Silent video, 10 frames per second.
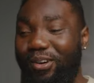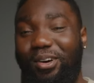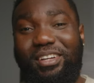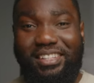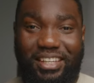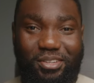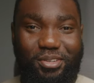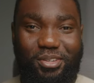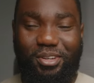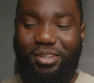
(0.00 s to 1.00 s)
under
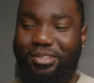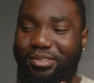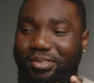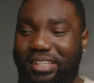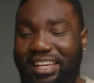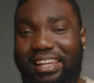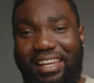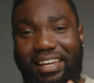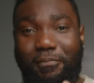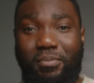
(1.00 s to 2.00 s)
$600 you could get
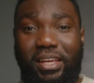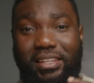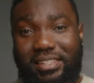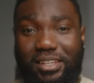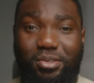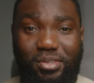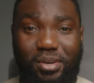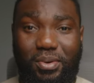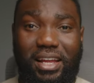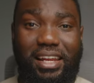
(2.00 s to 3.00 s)
like a 600
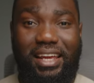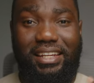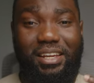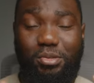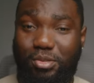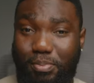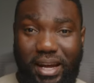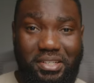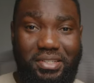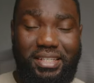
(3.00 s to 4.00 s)
watt light that used
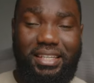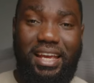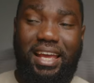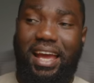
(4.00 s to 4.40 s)
batteries,